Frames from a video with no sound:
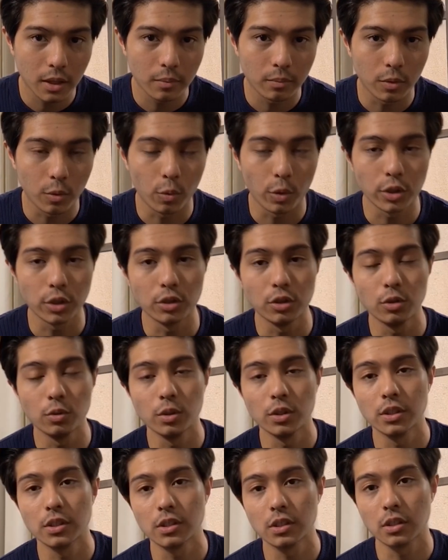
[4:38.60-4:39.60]
But what you do
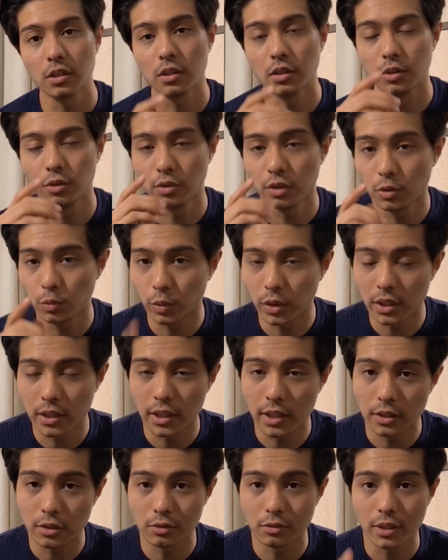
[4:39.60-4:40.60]
is, during the
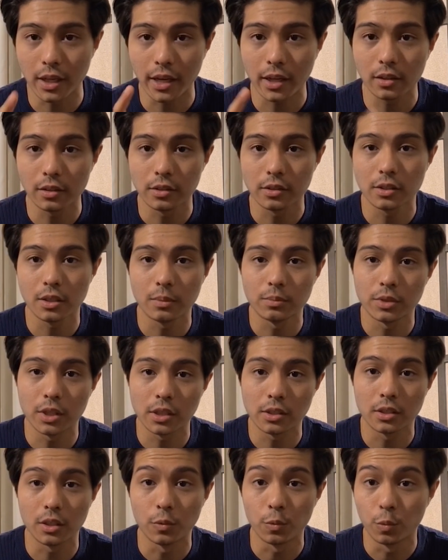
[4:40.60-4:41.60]
weekdays, you tackle the
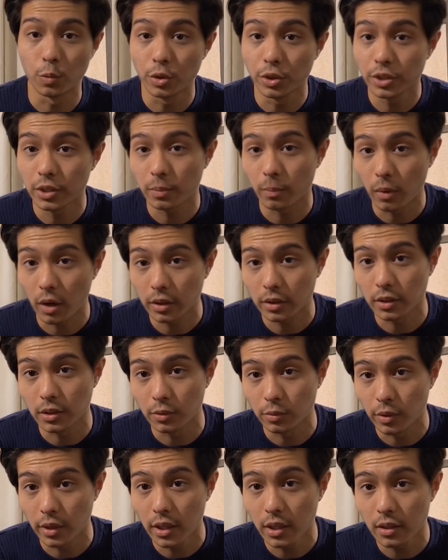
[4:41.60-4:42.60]
subjects that weren't marked
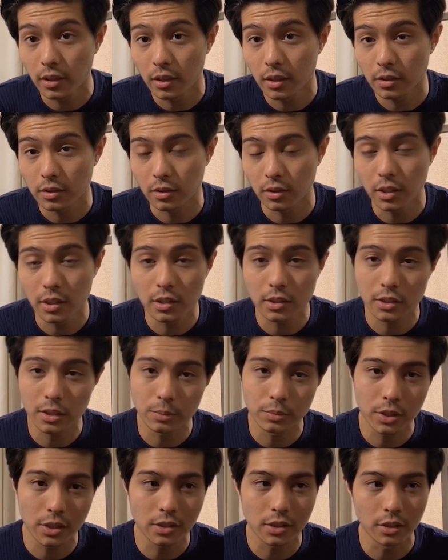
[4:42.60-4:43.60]
in red. So these are
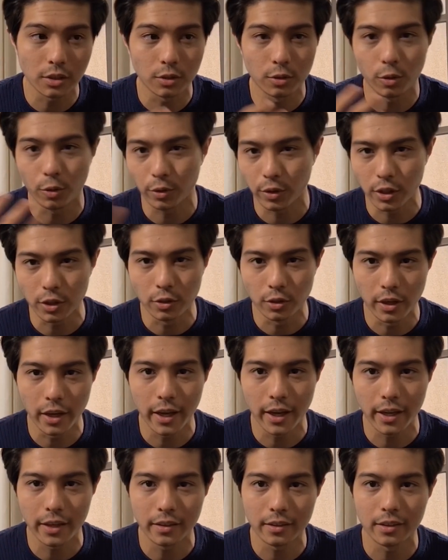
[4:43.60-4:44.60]
subjects that you're already good
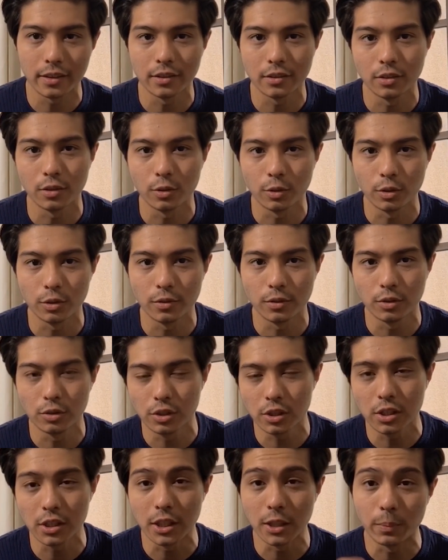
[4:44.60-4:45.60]
at and, you know, you
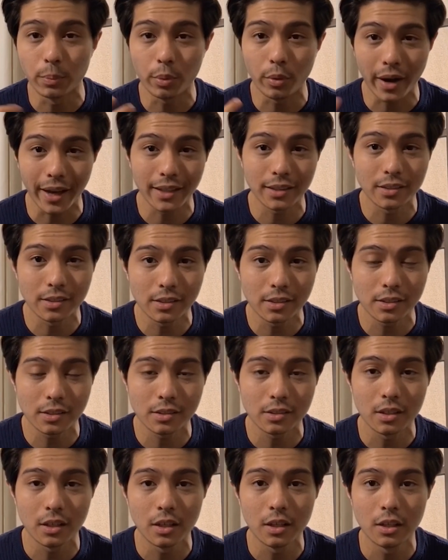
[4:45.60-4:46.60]
just need
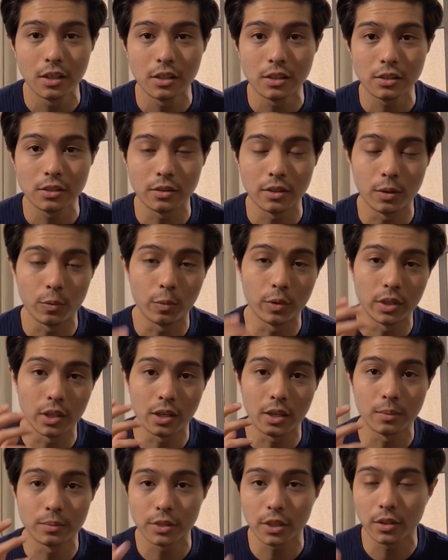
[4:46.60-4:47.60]
practice so that when
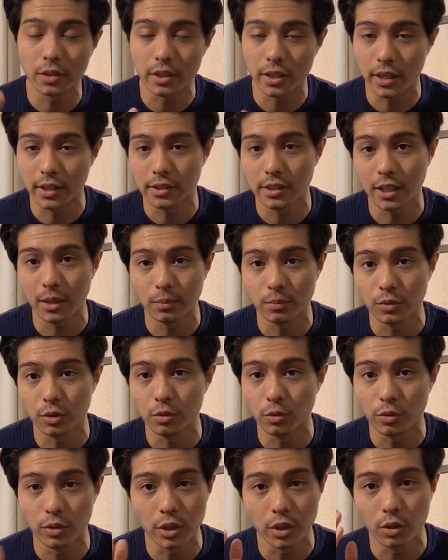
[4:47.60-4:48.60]
it comes out in the exam,
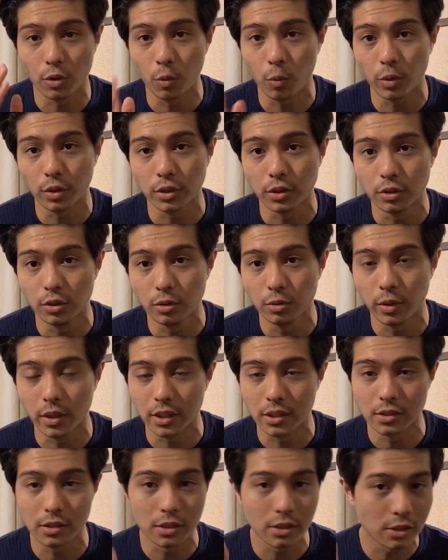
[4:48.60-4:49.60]
you already know what to do
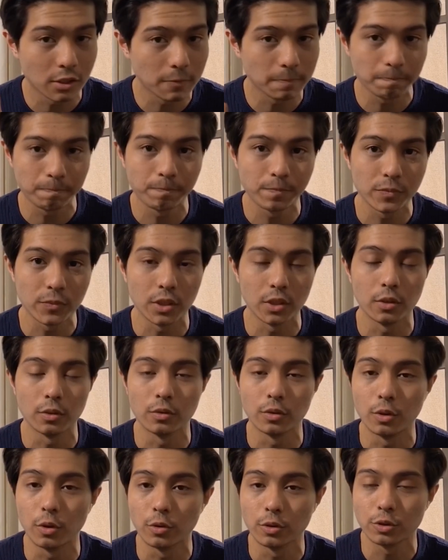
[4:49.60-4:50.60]
and it's just, you
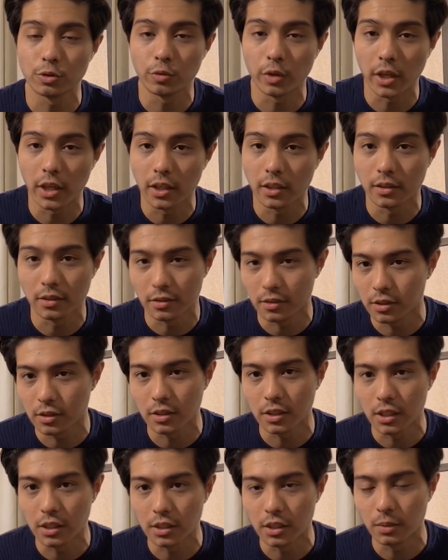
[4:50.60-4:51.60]
know, go straight in and
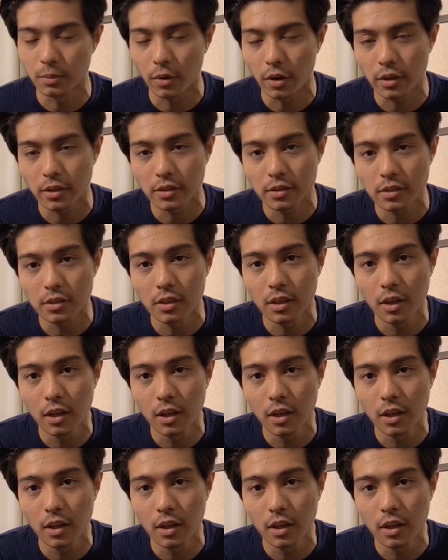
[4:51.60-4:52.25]
just easy marks.